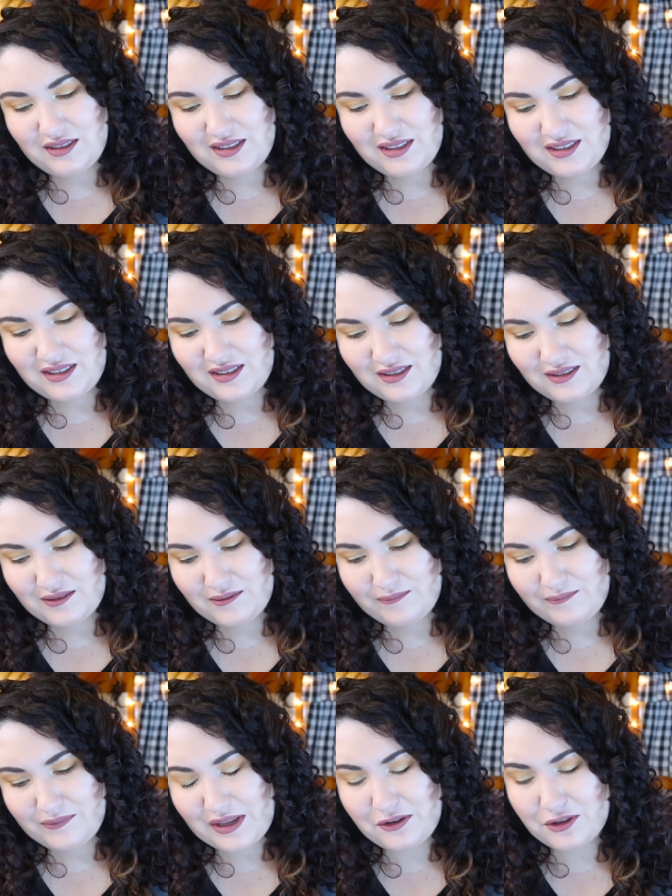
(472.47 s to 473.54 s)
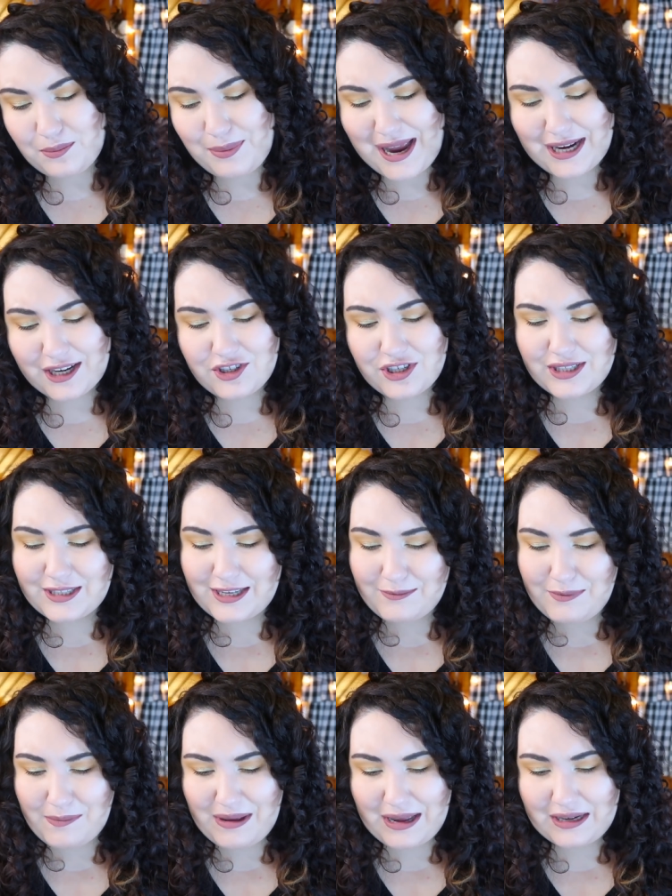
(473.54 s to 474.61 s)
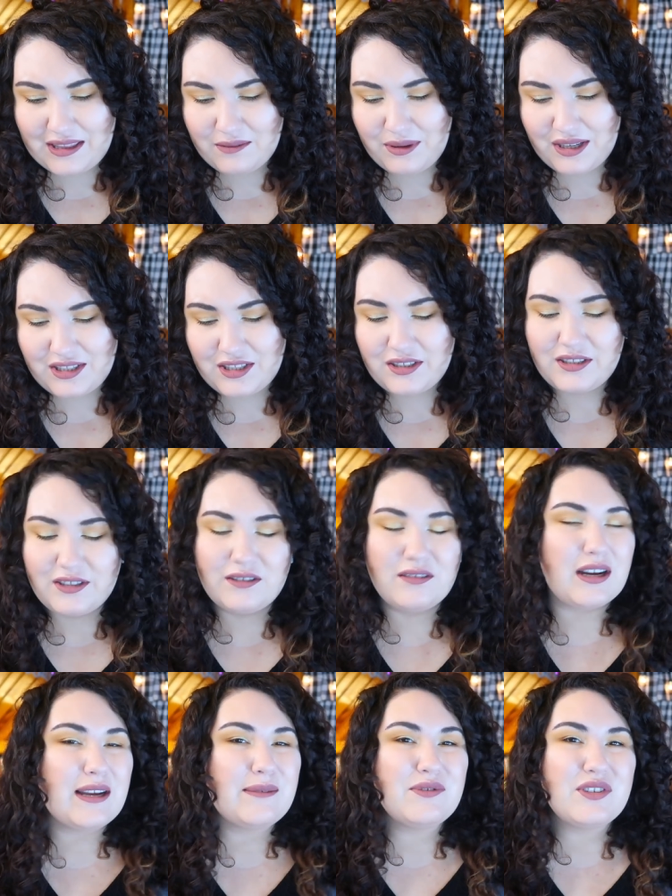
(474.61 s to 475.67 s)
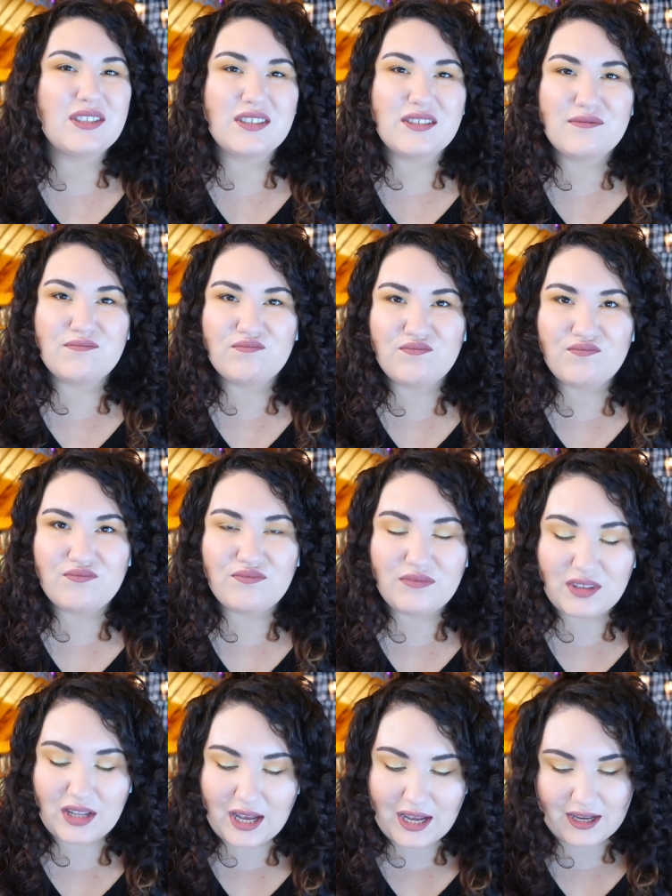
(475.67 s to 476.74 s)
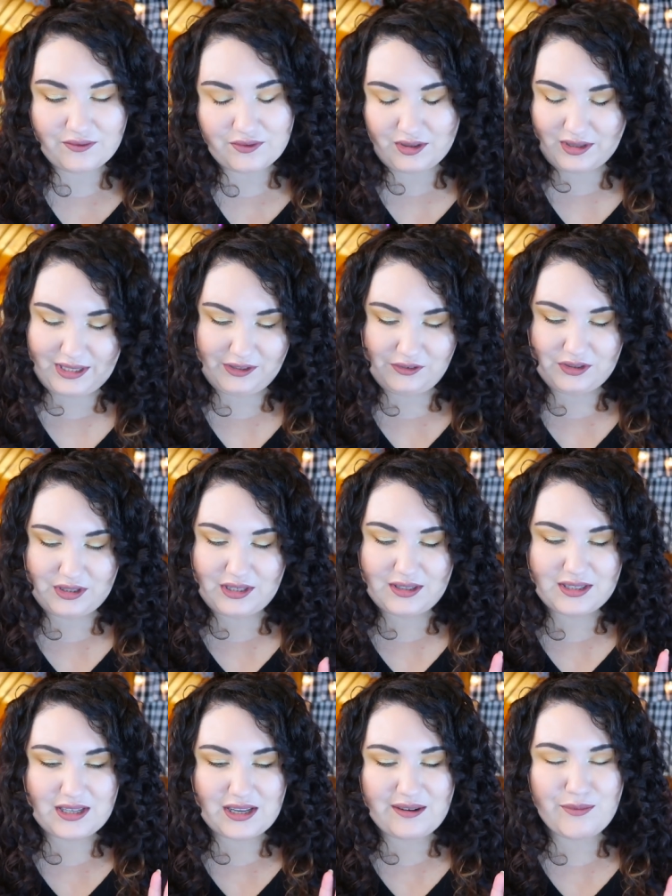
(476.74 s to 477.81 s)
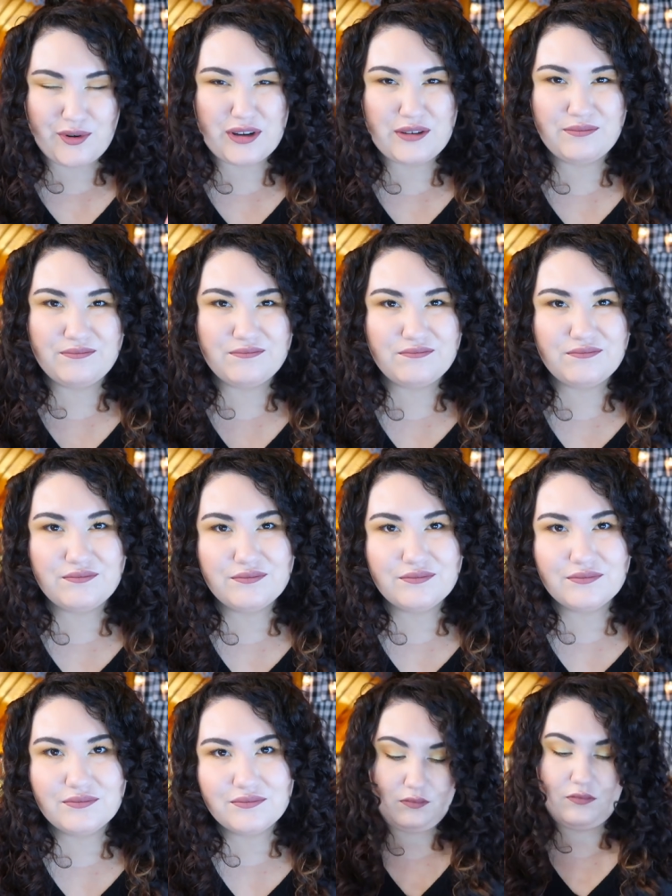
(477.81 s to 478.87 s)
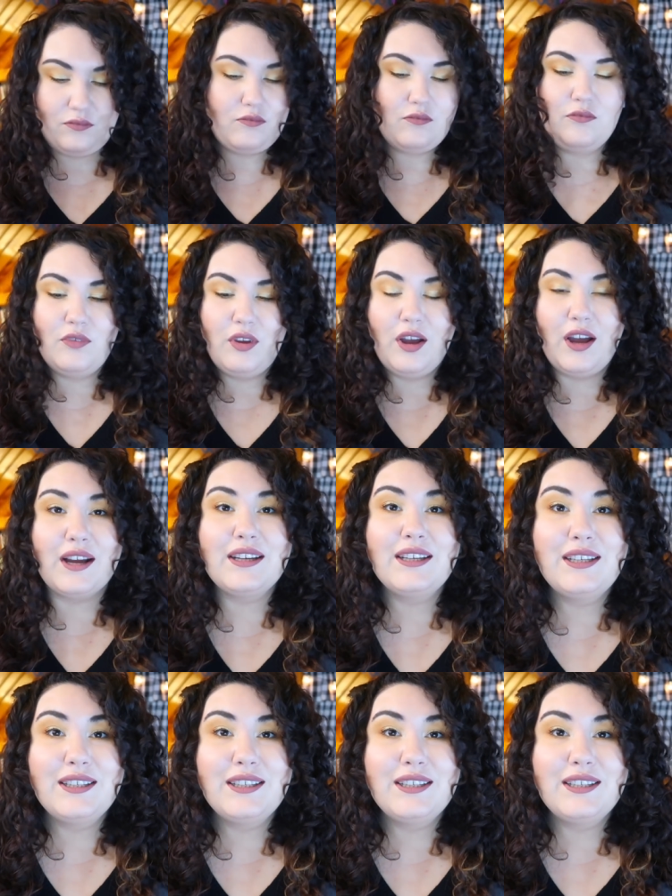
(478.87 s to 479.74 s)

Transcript: I know the packaging is gonna be a pain in the butt, too. I'm just not really interested in this anymore. Huh.